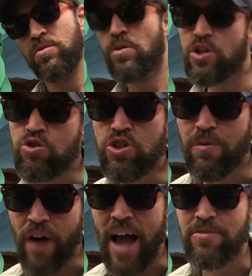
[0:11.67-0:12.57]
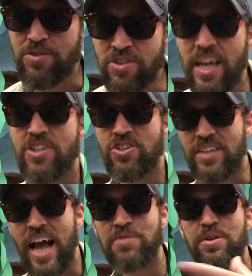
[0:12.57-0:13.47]
We're going to do survival sketches,
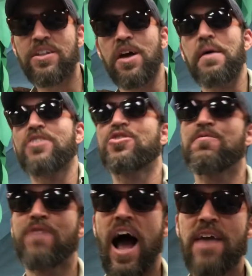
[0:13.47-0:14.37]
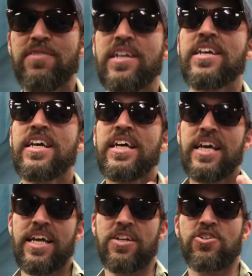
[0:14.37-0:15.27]
guys. We're going to talk about surviving
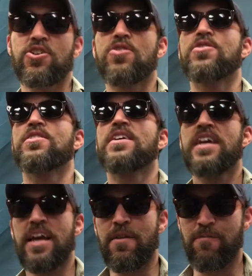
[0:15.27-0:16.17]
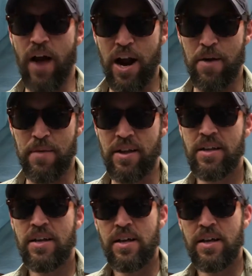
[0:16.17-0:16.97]
in a certain environment.